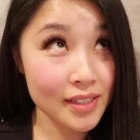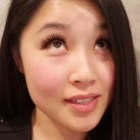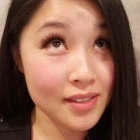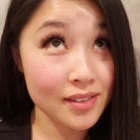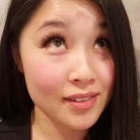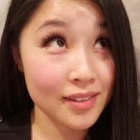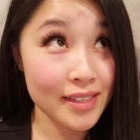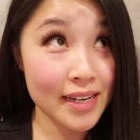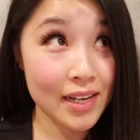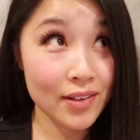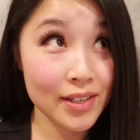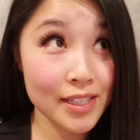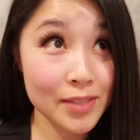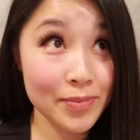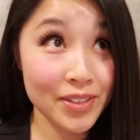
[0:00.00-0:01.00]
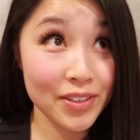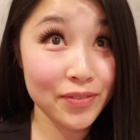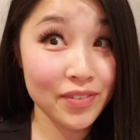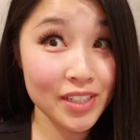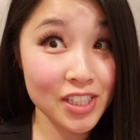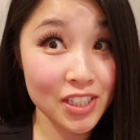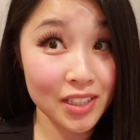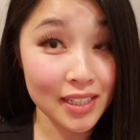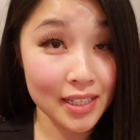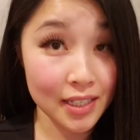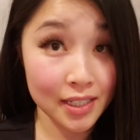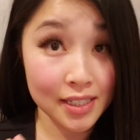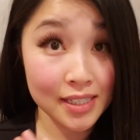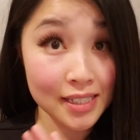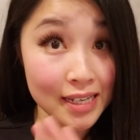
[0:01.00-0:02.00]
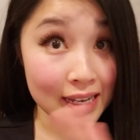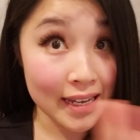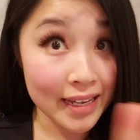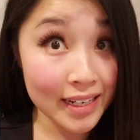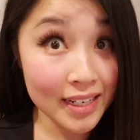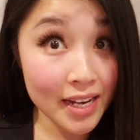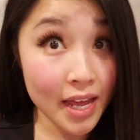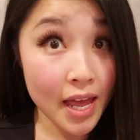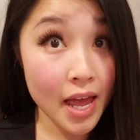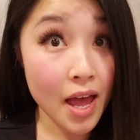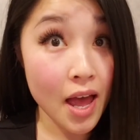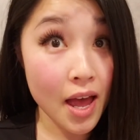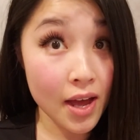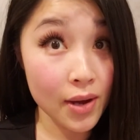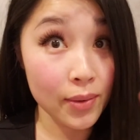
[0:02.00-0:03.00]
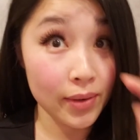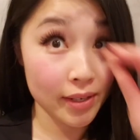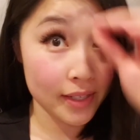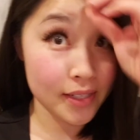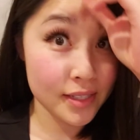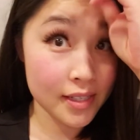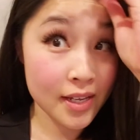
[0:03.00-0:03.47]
so now it's been officially 10 hours